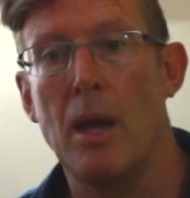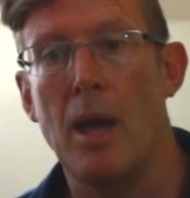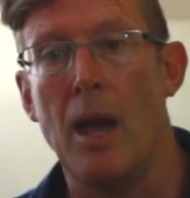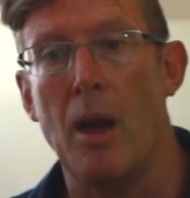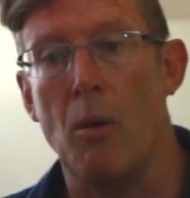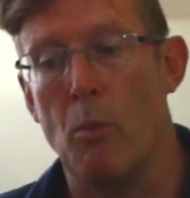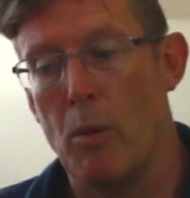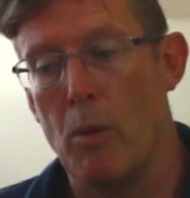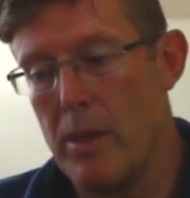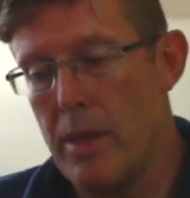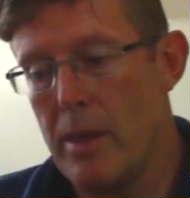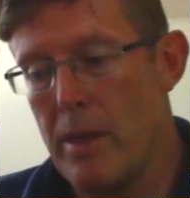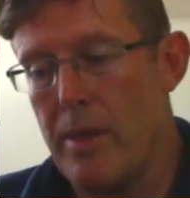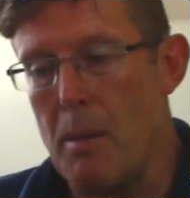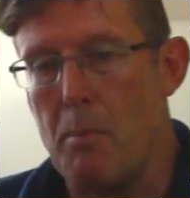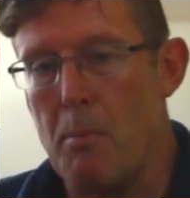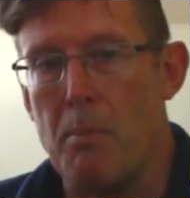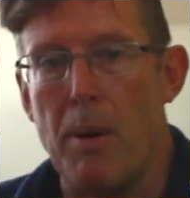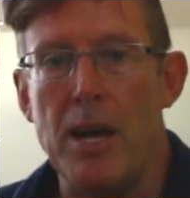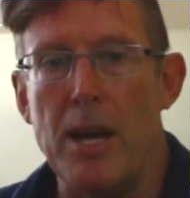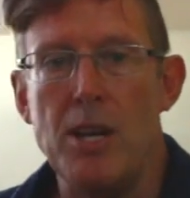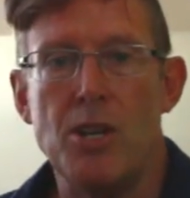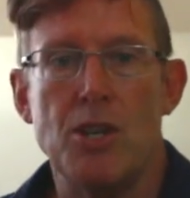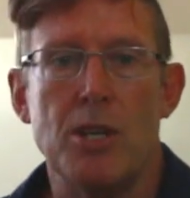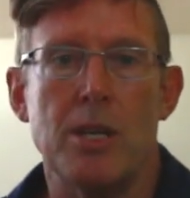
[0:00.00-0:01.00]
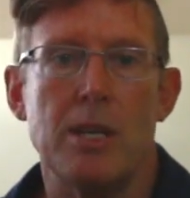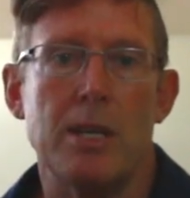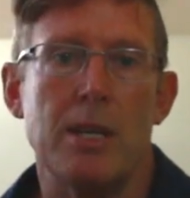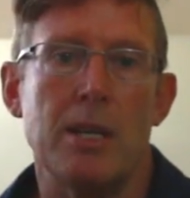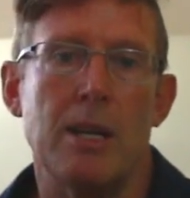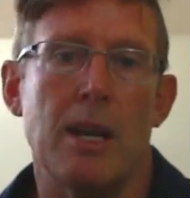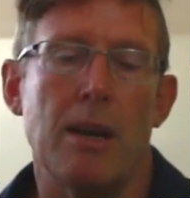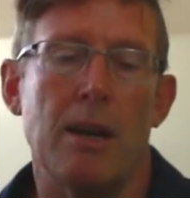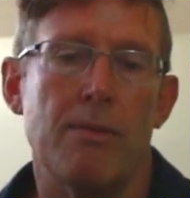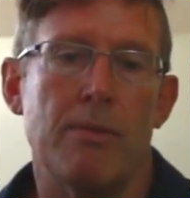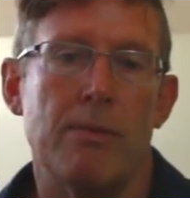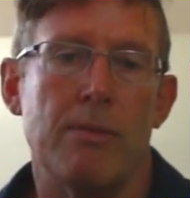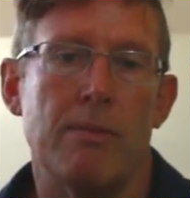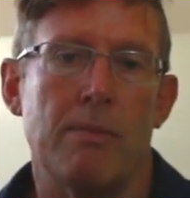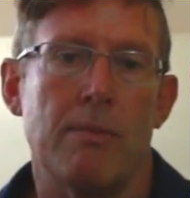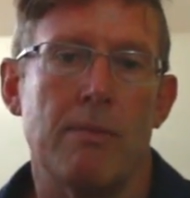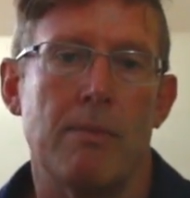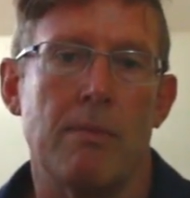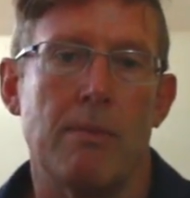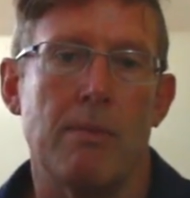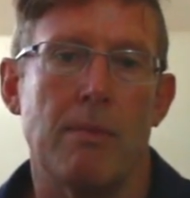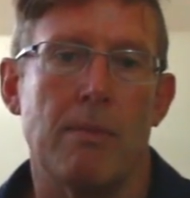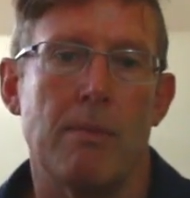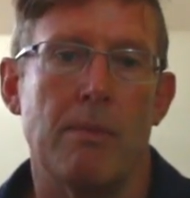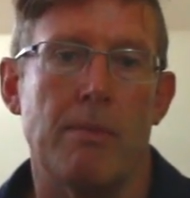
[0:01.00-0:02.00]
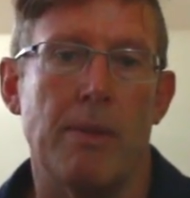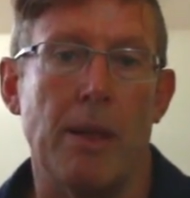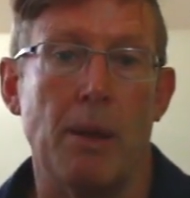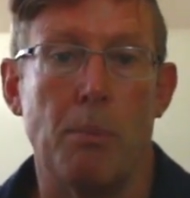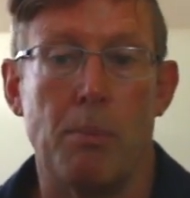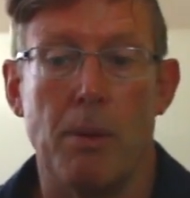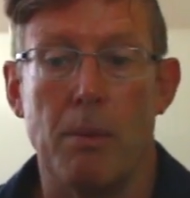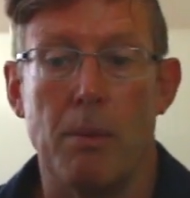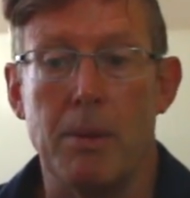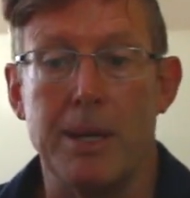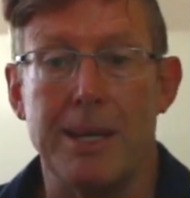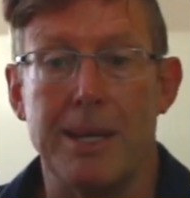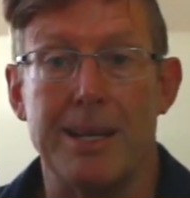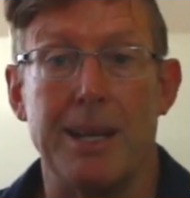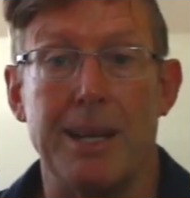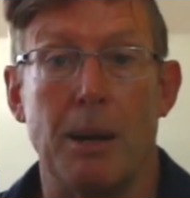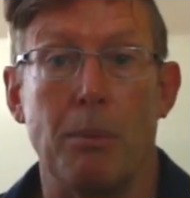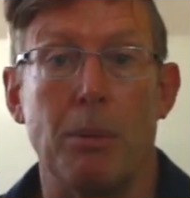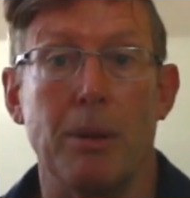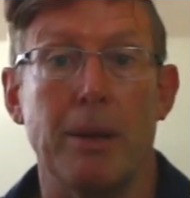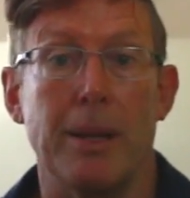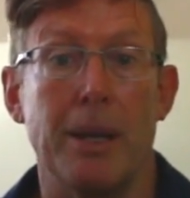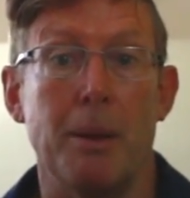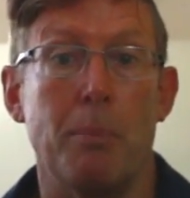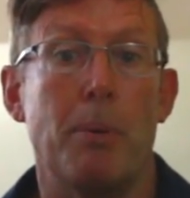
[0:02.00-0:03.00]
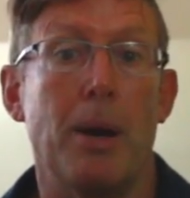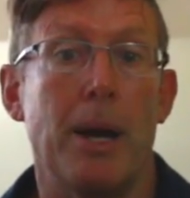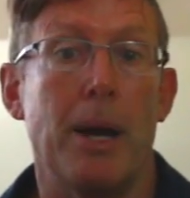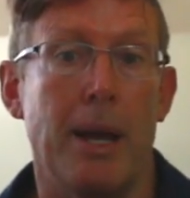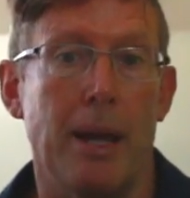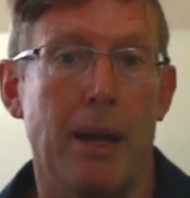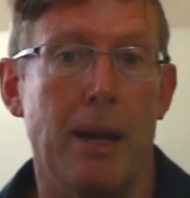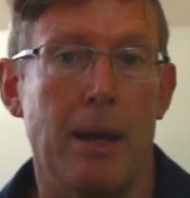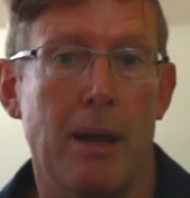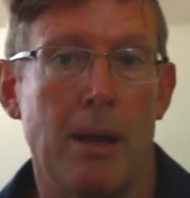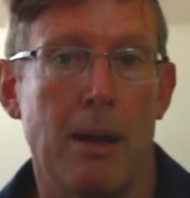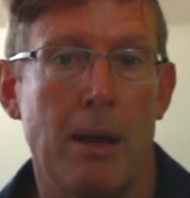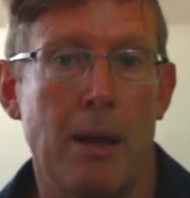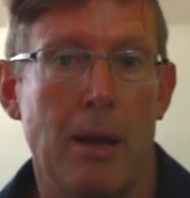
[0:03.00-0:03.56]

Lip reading: And whether they're patient enough, they'll probably double their pay.